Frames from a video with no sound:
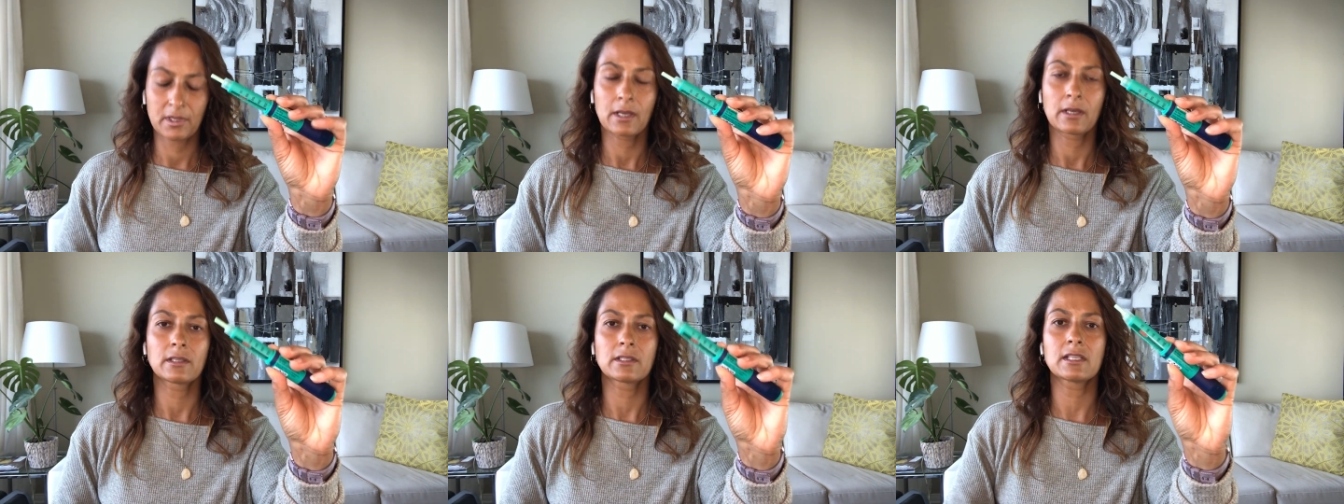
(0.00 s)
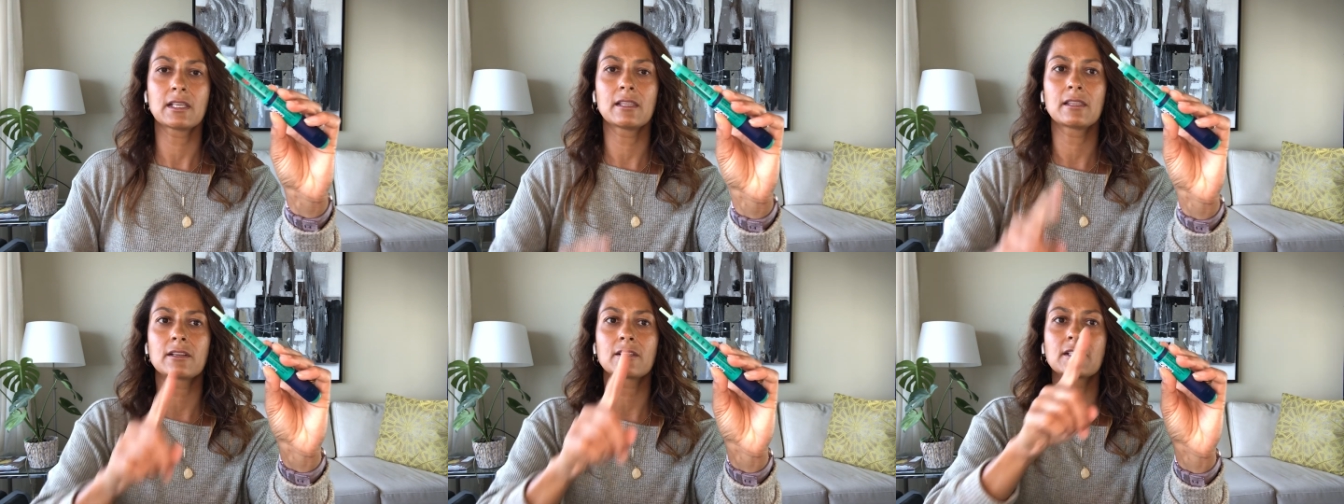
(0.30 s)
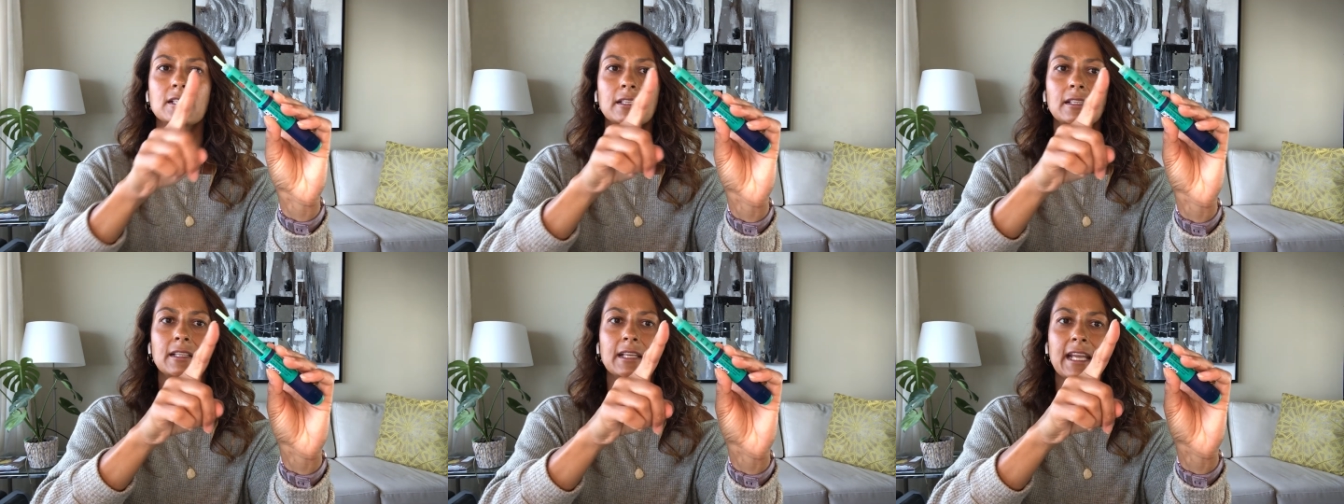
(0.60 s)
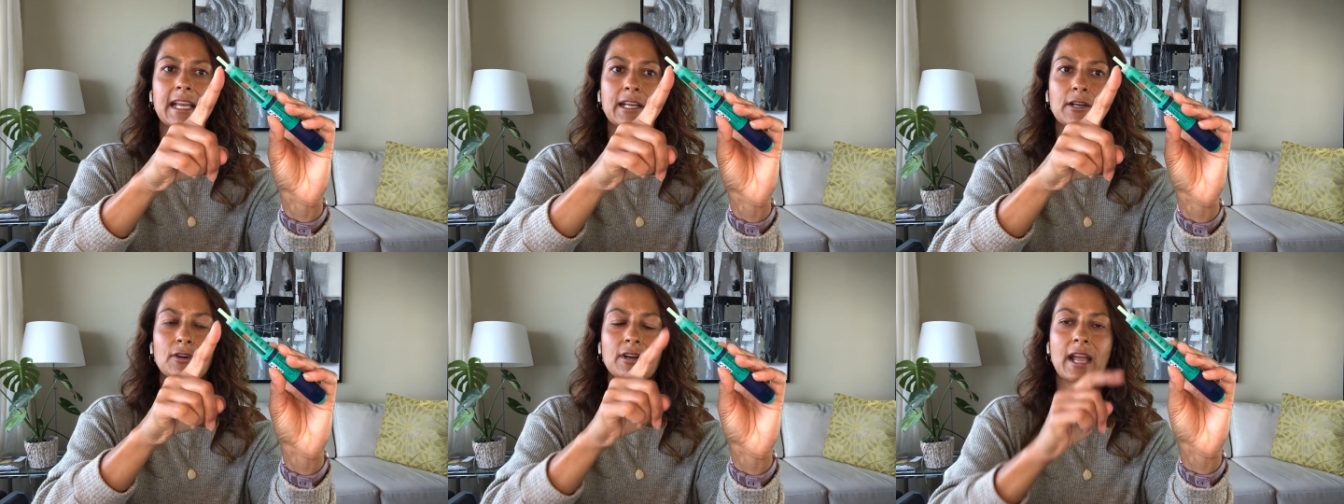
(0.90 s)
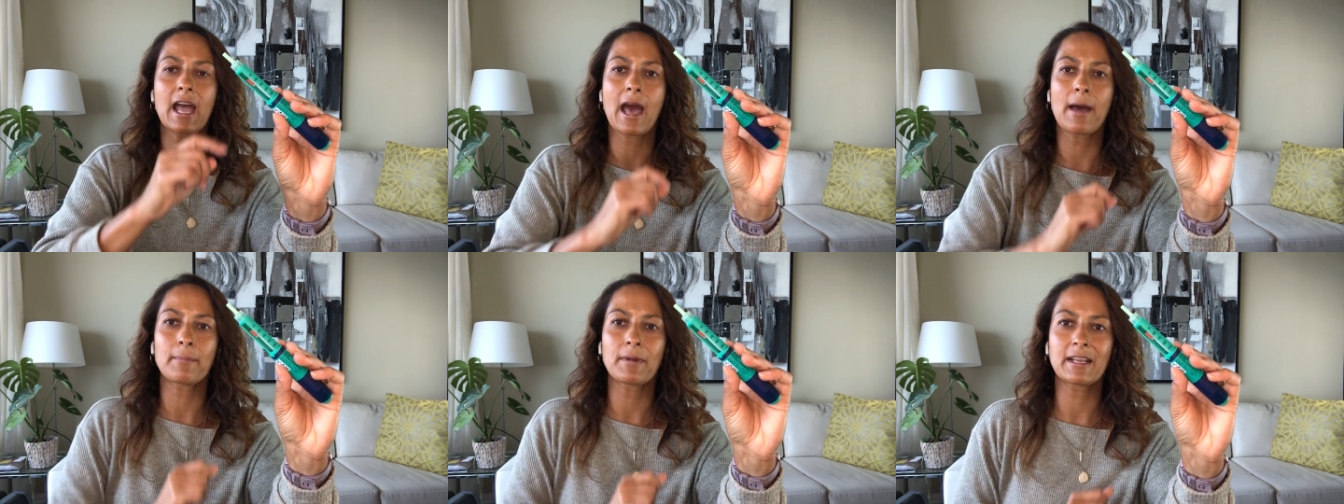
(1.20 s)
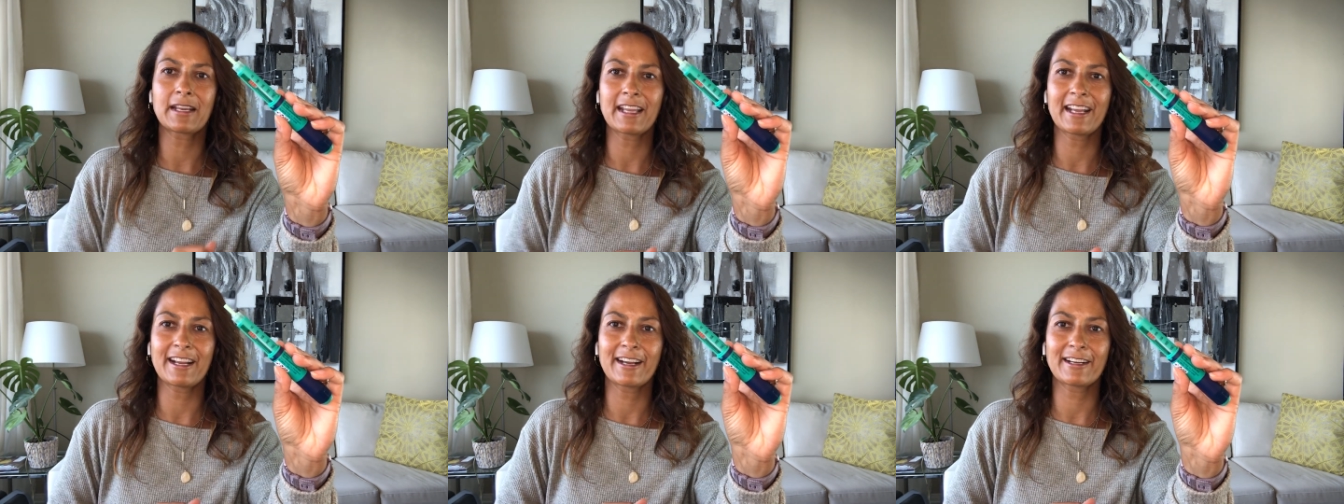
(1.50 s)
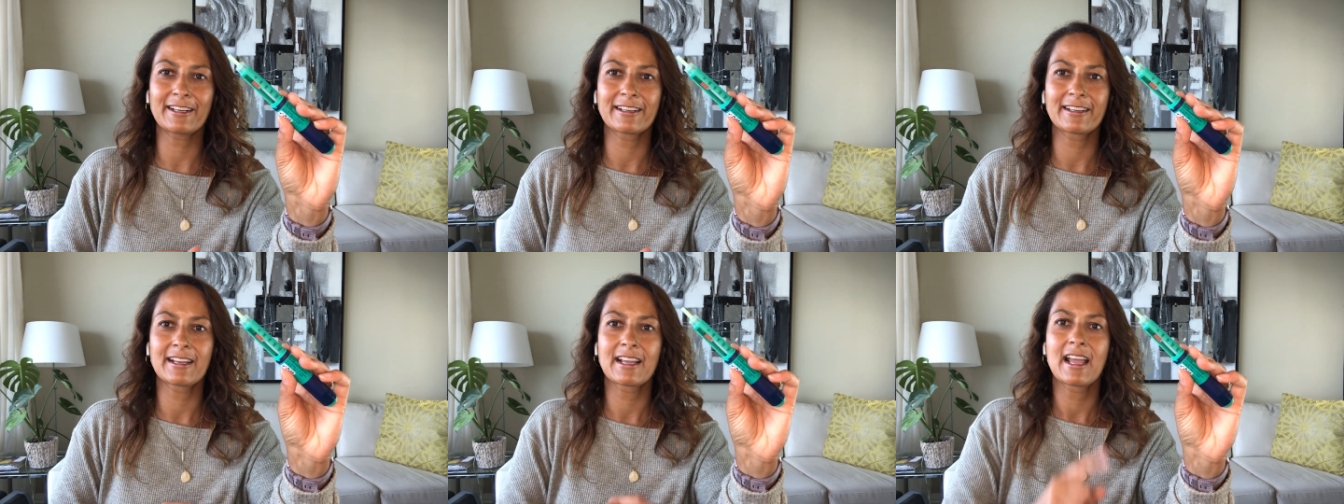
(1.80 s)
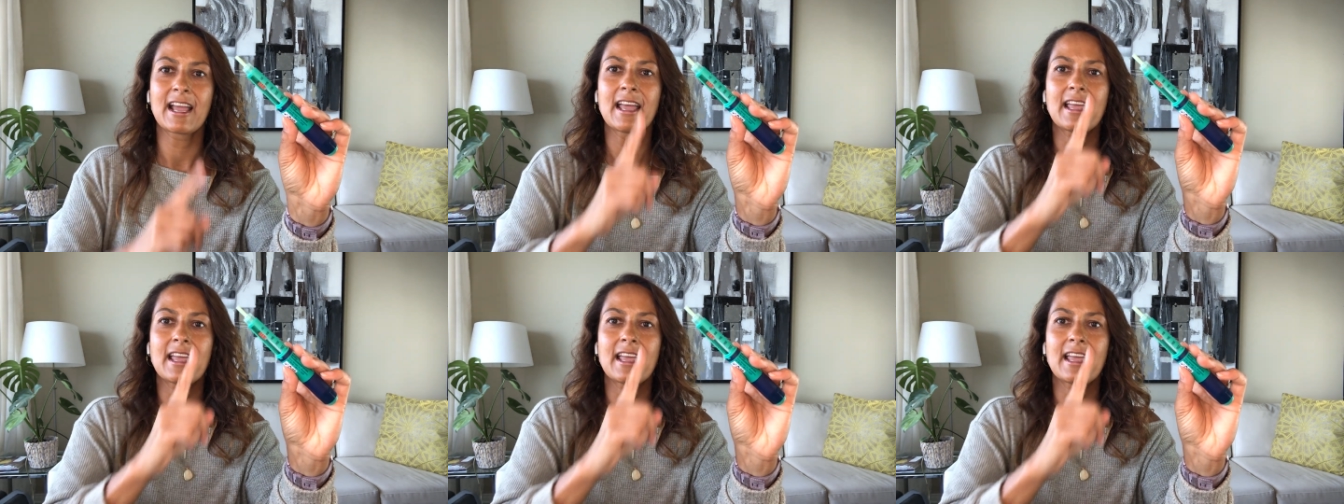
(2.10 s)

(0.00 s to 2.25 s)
See, there's a little inner cap in here.